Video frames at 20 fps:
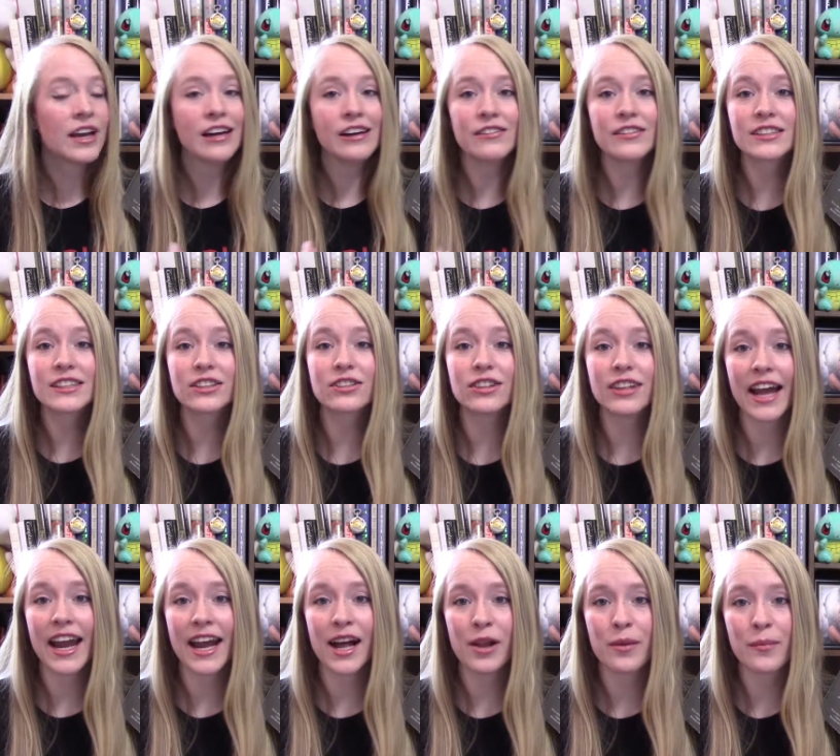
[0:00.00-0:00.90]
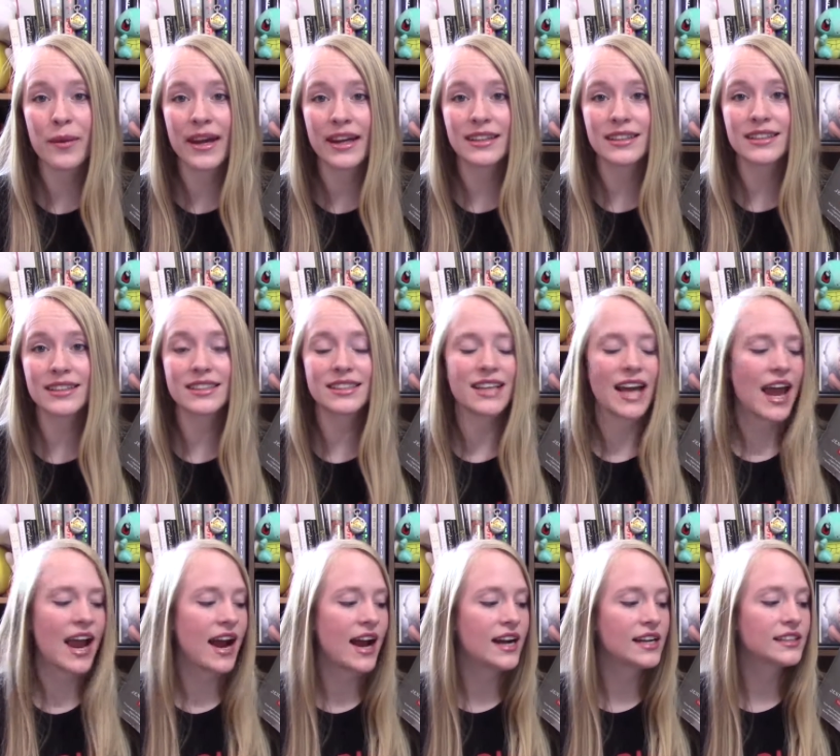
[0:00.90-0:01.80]
physical ailments
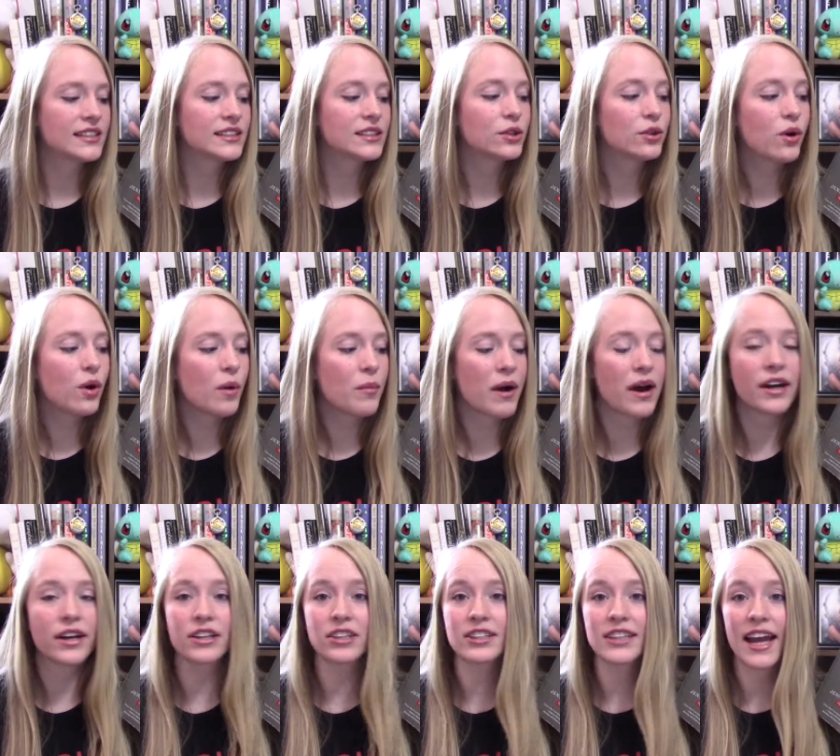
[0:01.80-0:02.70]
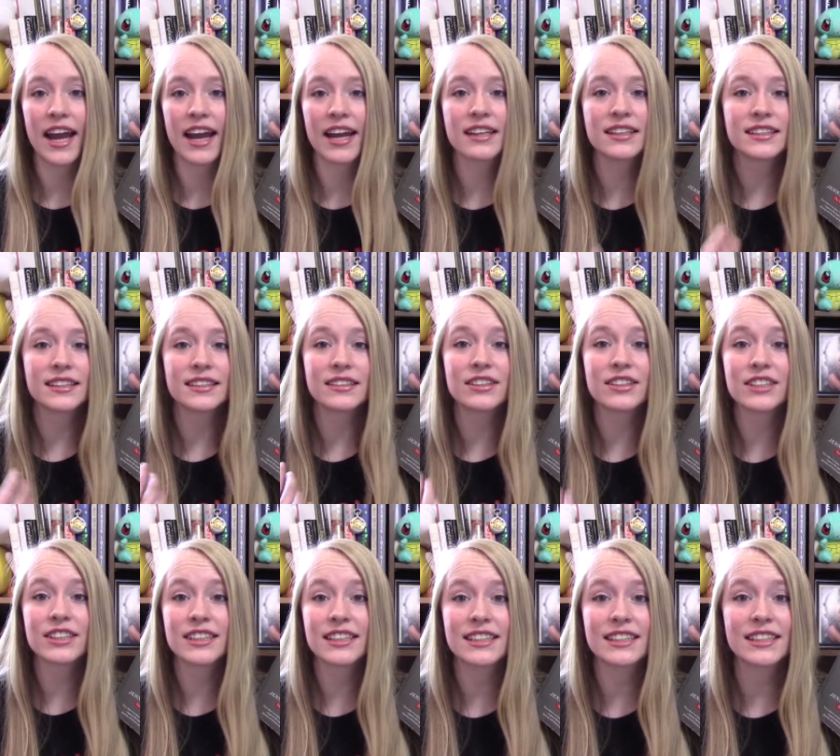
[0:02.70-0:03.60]
and still go about your day and still
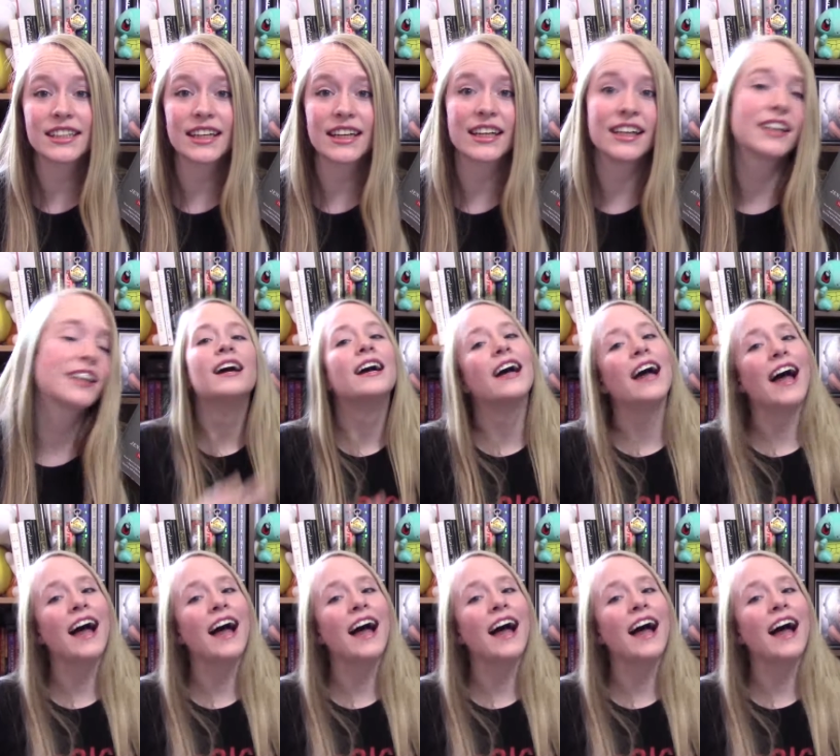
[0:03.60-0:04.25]
succeed.